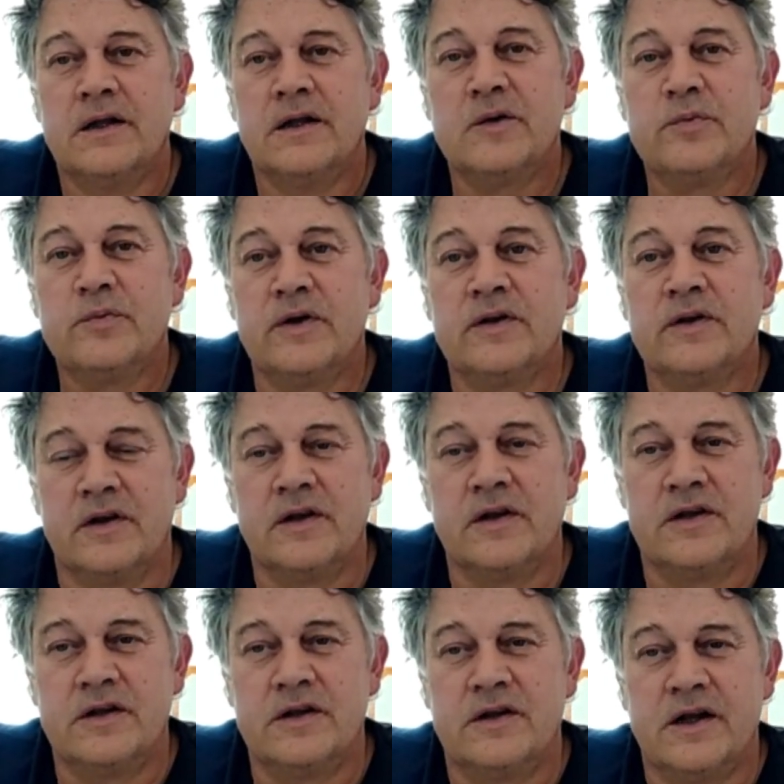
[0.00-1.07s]

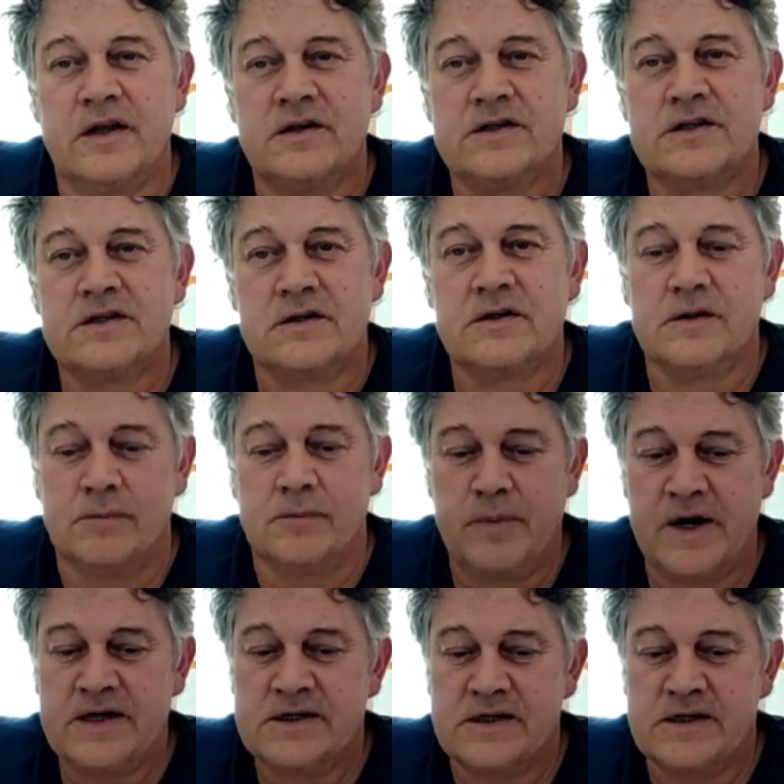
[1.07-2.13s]
That is
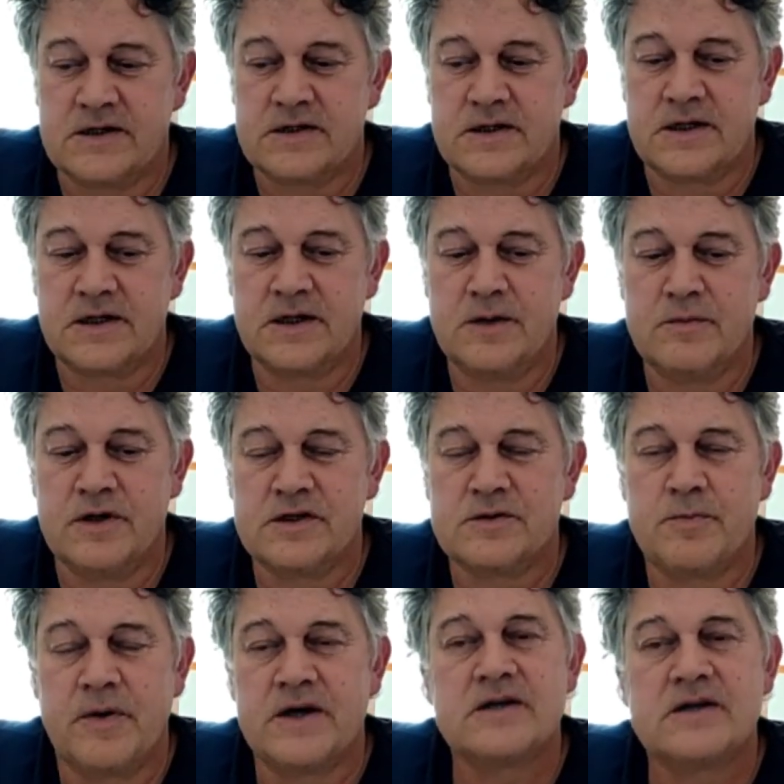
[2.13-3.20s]
basics, 3 months
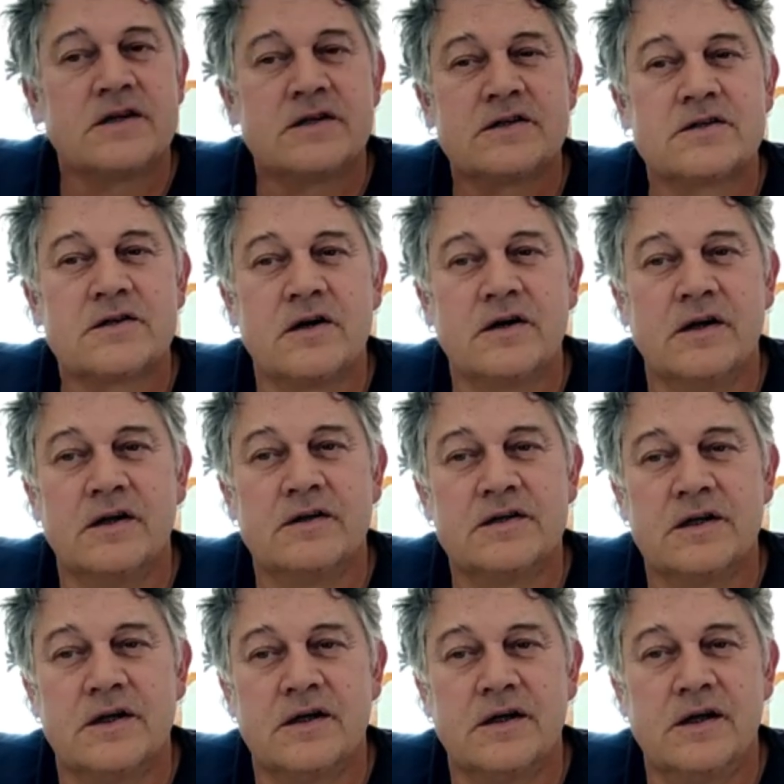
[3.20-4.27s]
basics. So
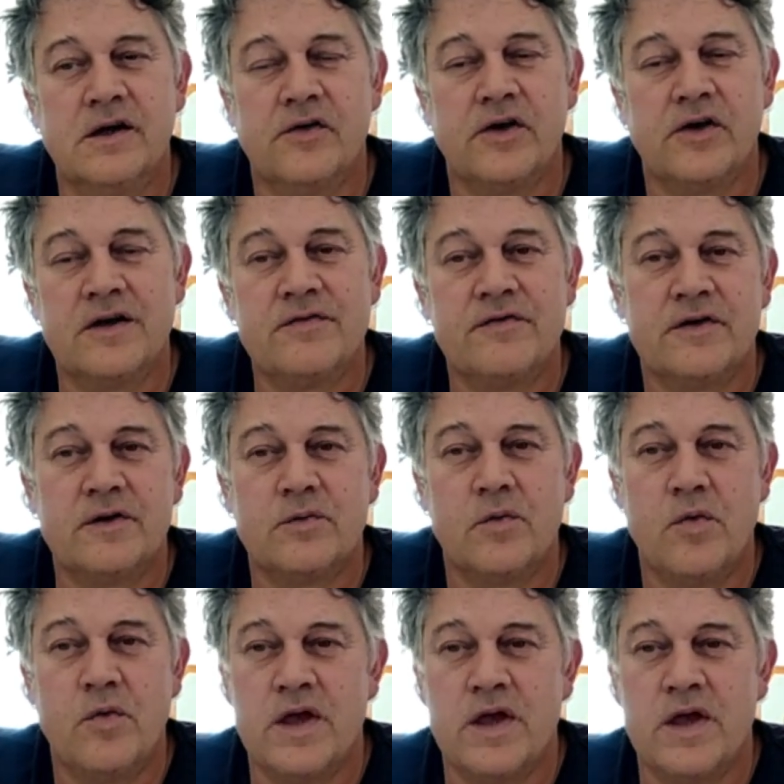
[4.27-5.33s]
it's irrelevant
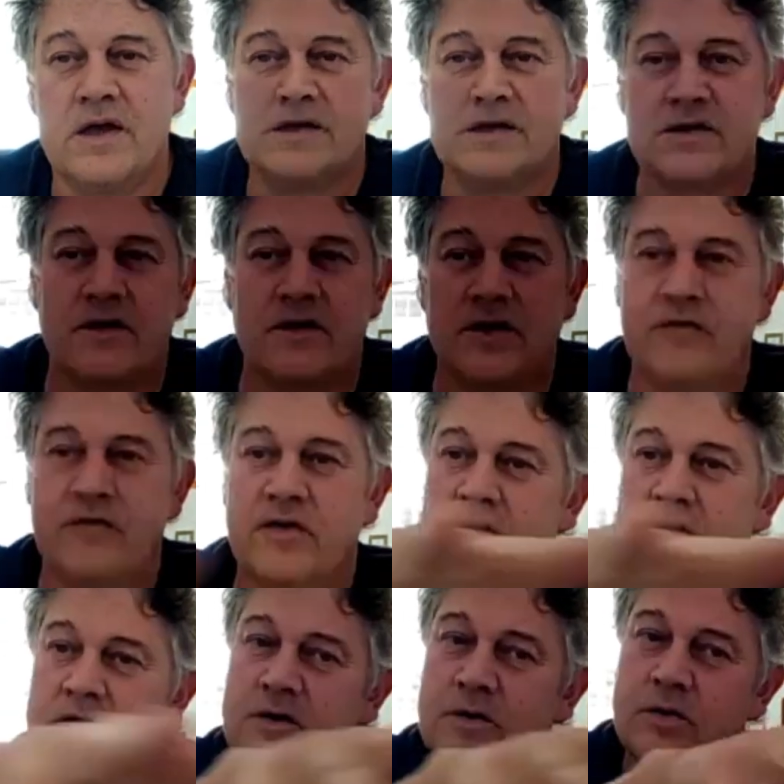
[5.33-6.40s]
where in South
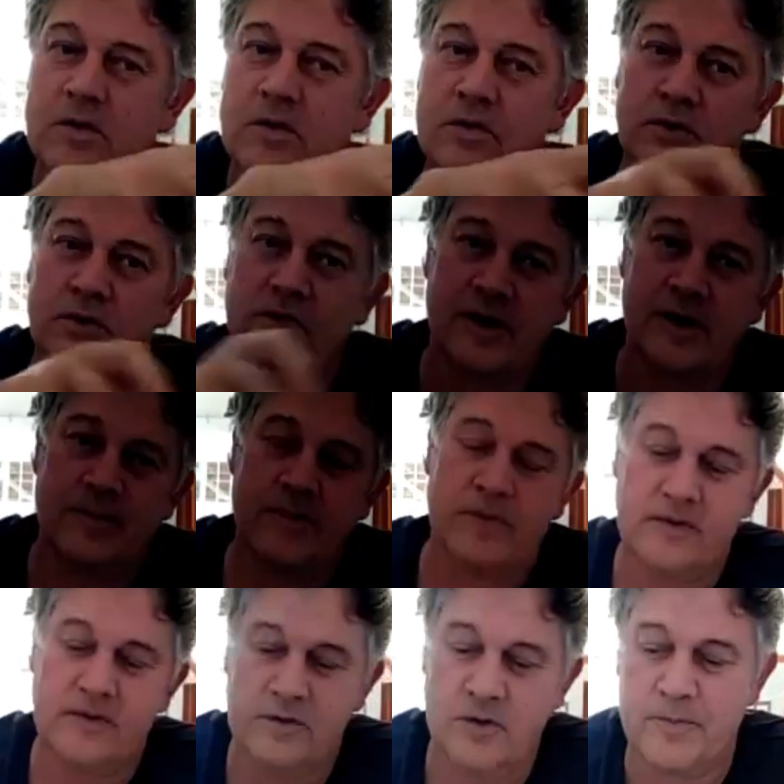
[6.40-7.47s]
Africa you were called up.
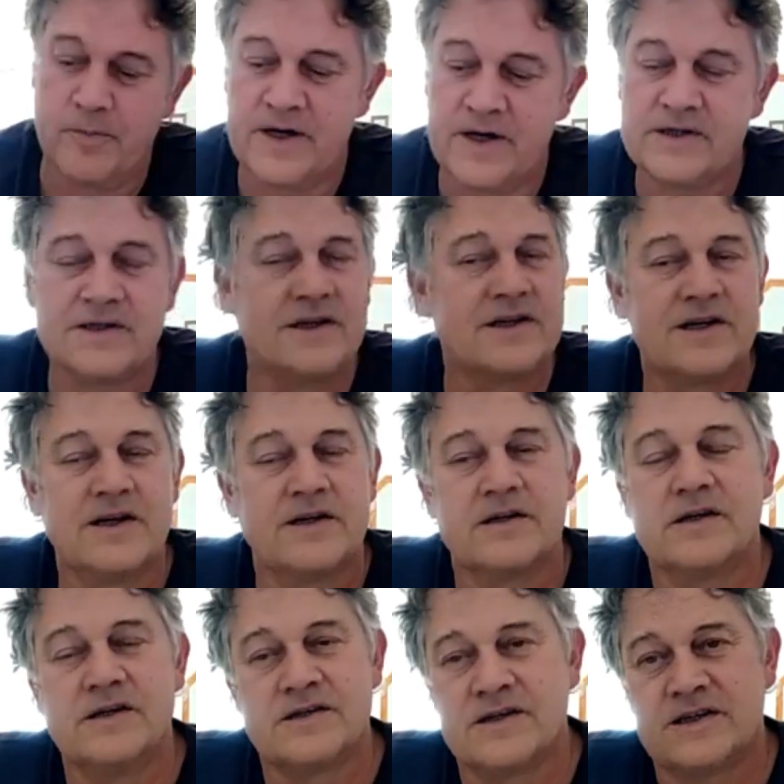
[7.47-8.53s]
Your basic
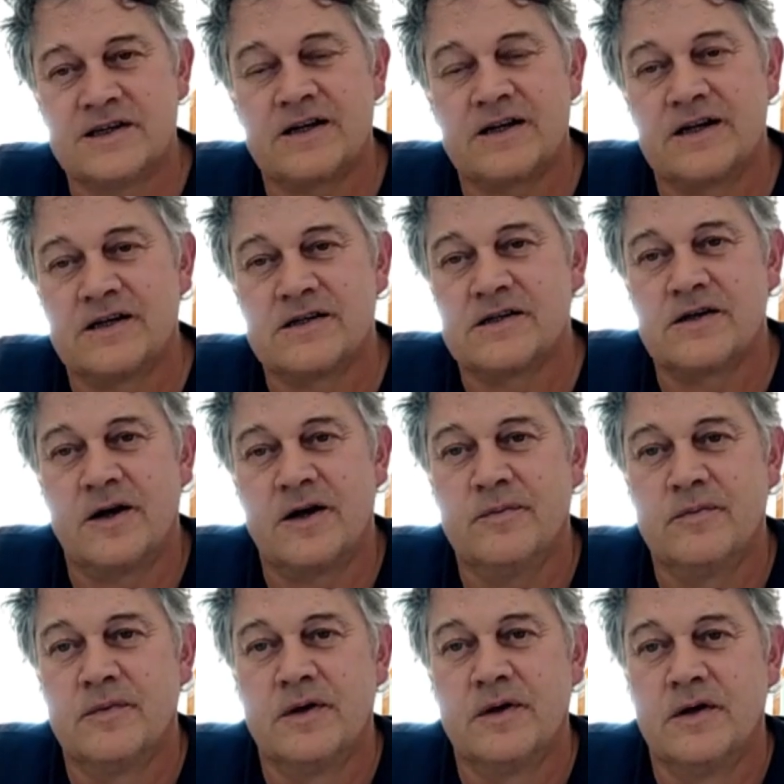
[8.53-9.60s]
is exactly the same.
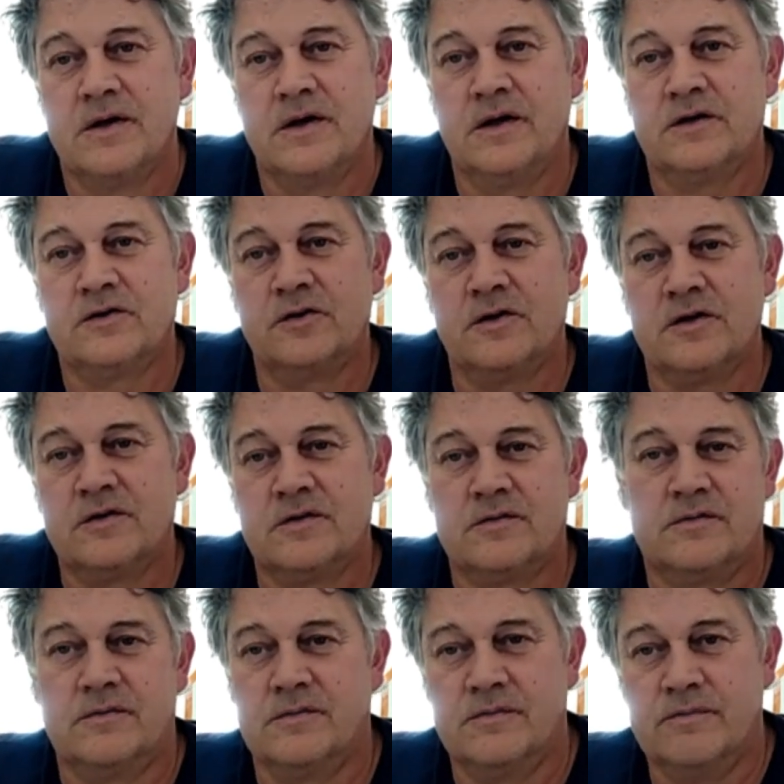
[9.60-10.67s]
It's not
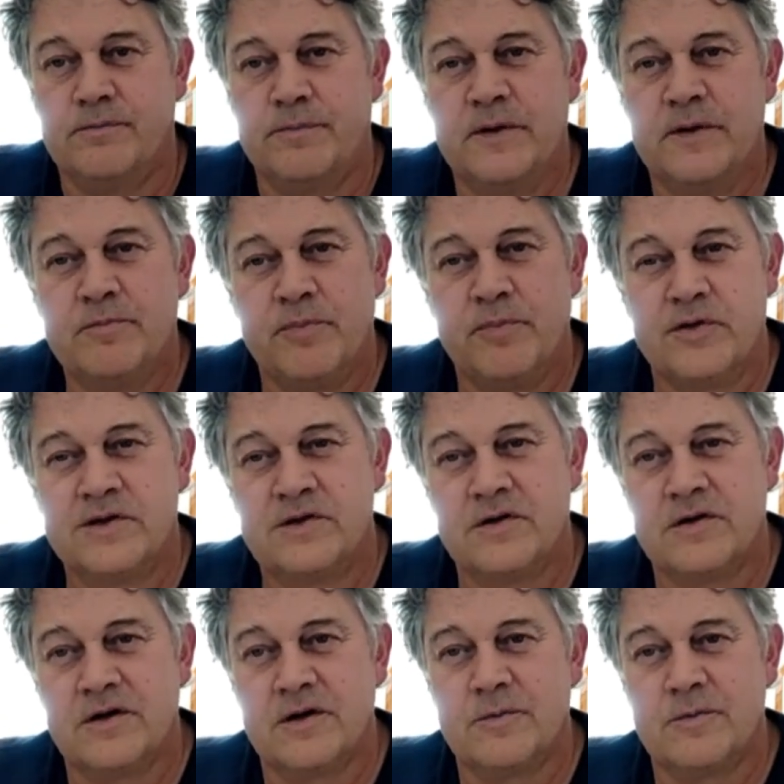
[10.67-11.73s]
pinpoint,
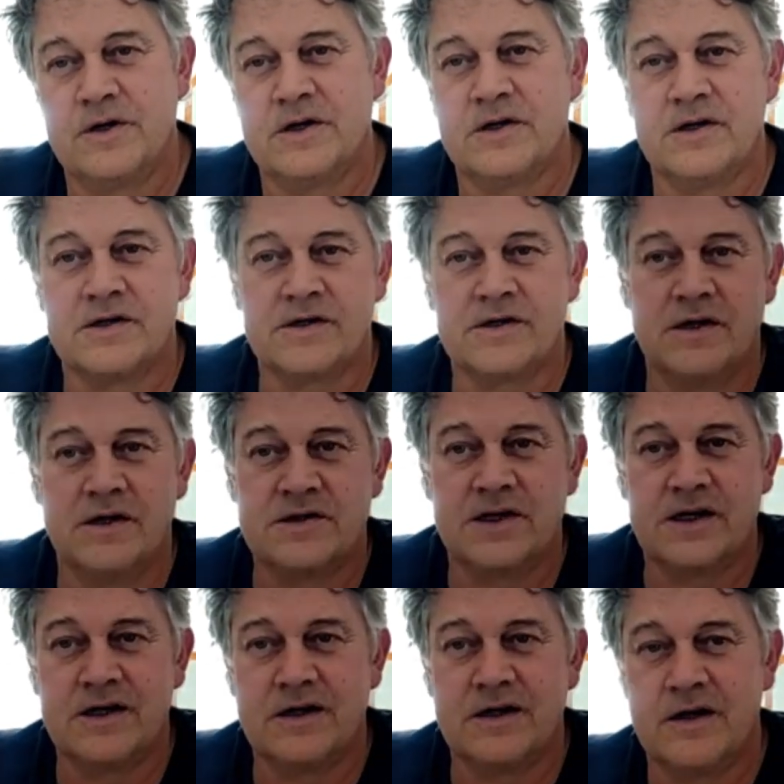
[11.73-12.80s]
you're going to be a
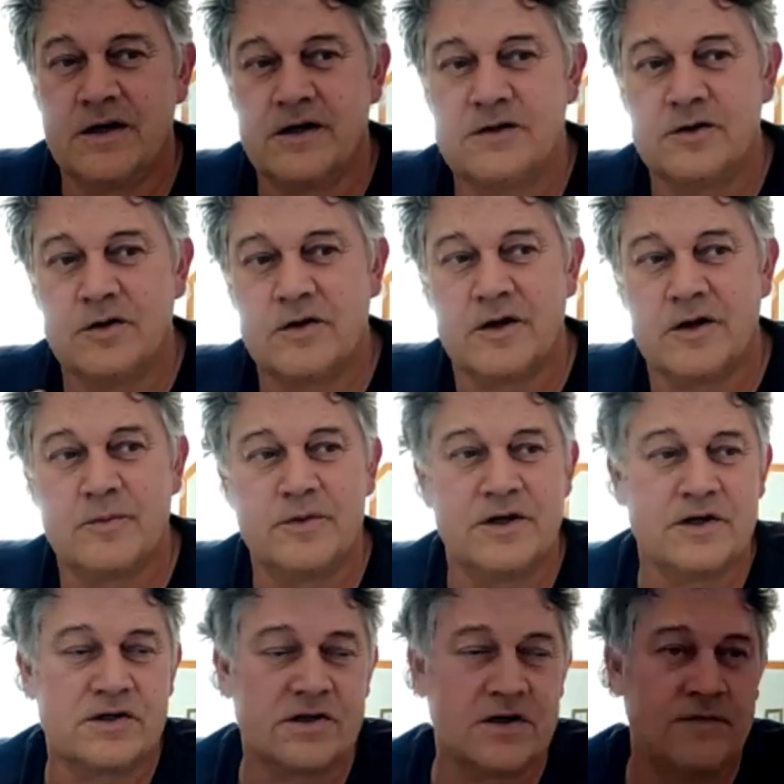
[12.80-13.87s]
signaller, you're going to be
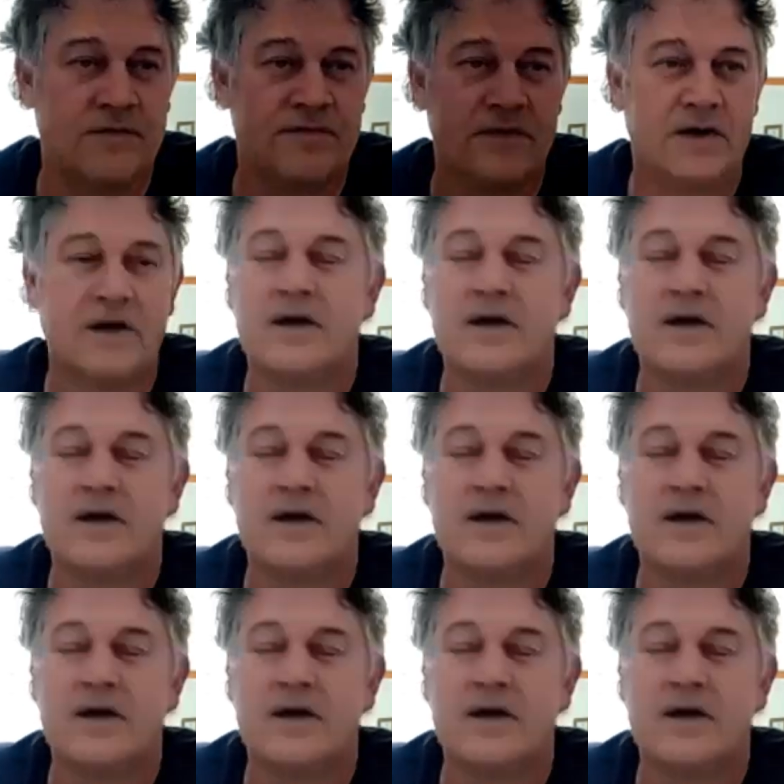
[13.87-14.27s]
a chef.